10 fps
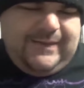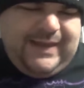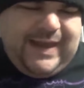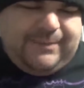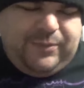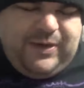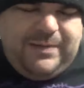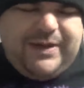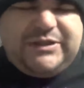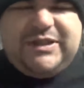Yeah, pretty
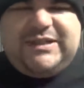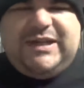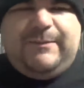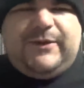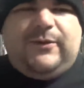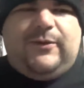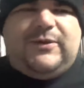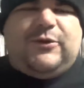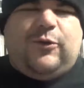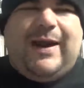much the typical
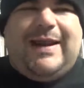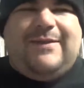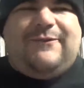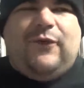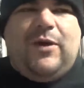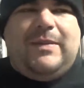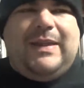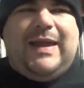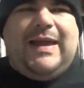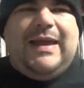Cranium
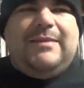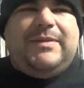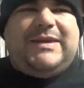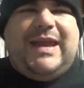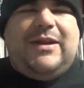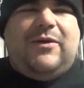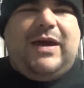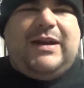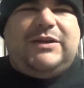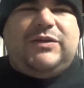formula, but they know
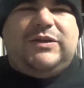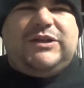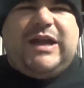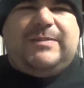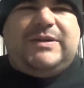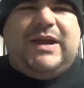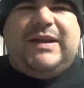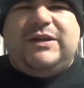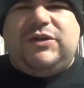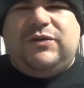how to do the job done
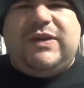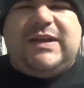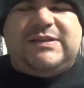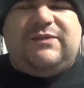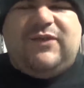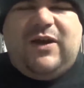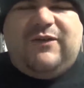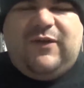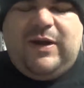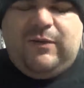and do things
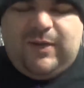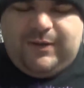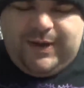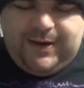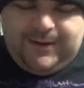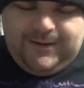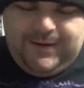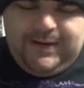very, very well here.